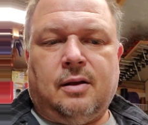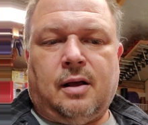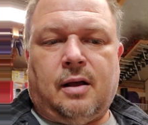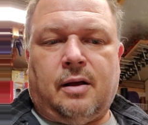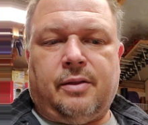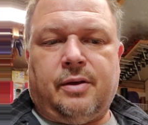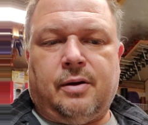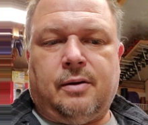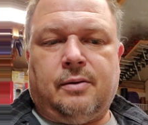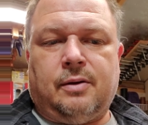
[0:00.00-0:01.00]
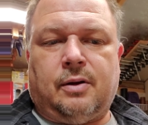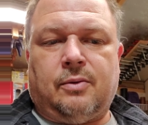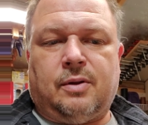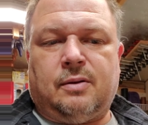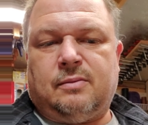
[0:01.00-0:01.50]

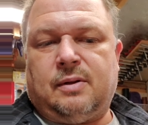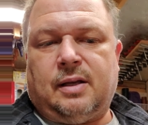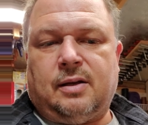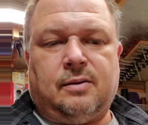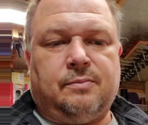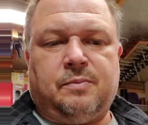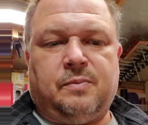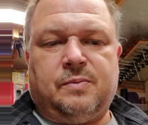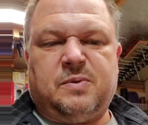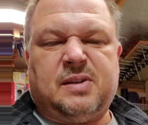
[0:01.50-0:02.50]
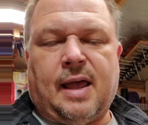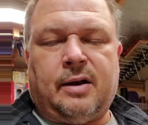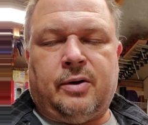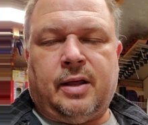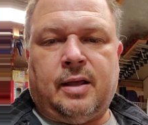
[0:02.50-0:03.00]
the like a
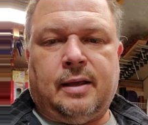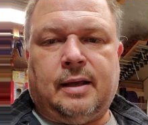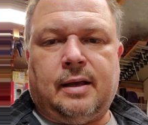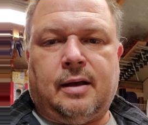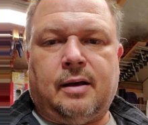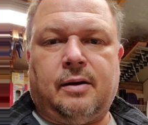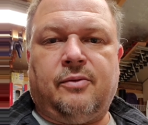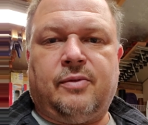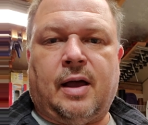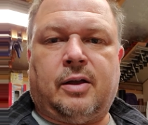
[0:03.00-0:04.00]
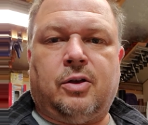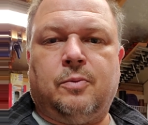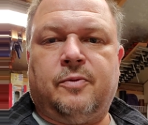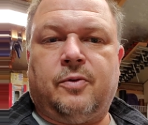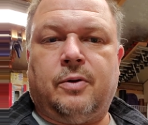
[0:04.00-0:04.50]
Saturday,
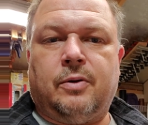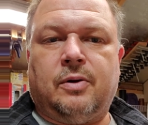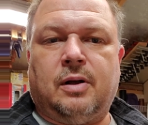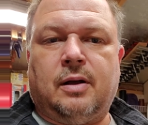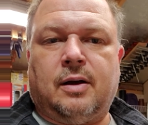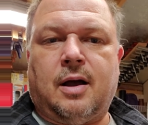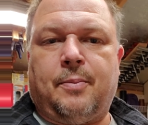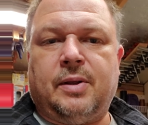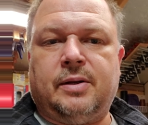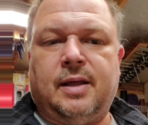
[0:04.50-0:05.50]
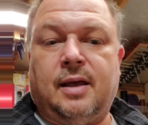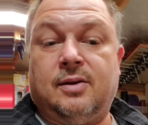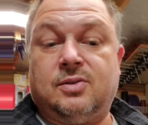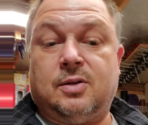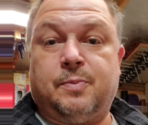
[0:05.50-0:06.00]
vacuumed for a couple of
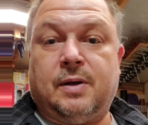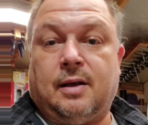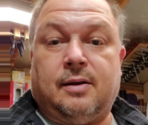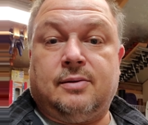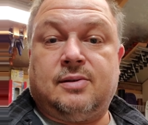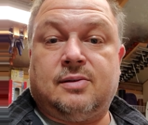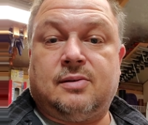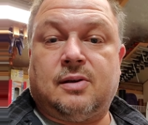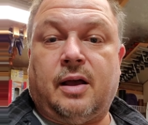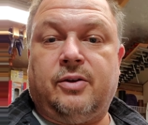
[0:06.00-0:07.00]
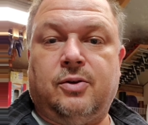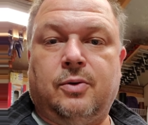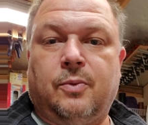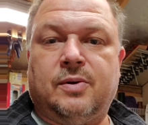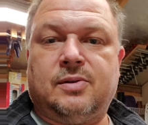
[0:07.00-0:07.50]
days just because I knew
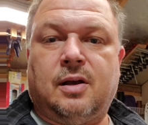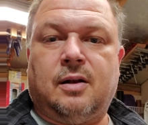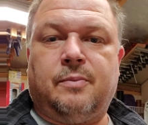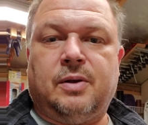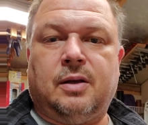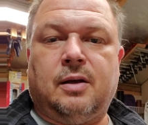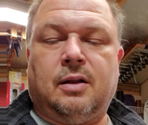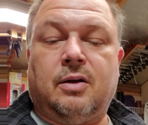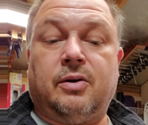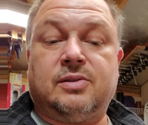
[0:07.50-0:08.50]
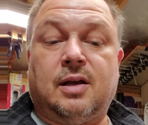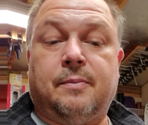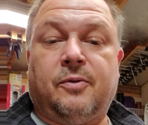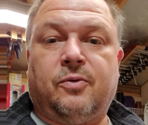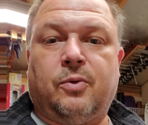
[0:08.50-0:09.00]
it was going to be a long time
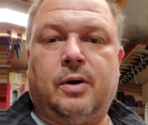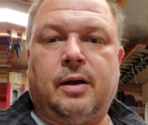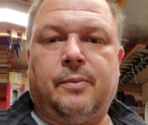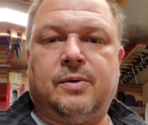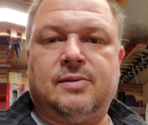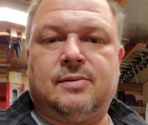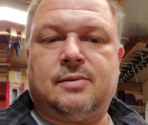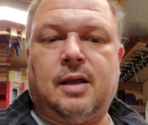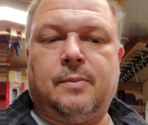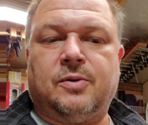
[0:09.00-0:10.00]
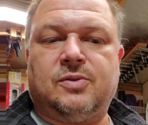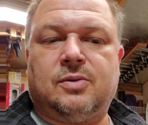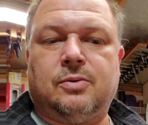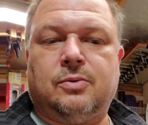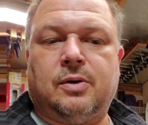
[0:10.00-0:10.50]
before I was able
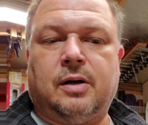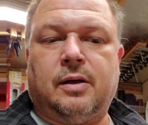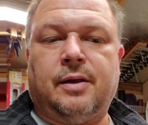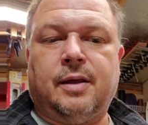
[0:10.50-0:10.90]
to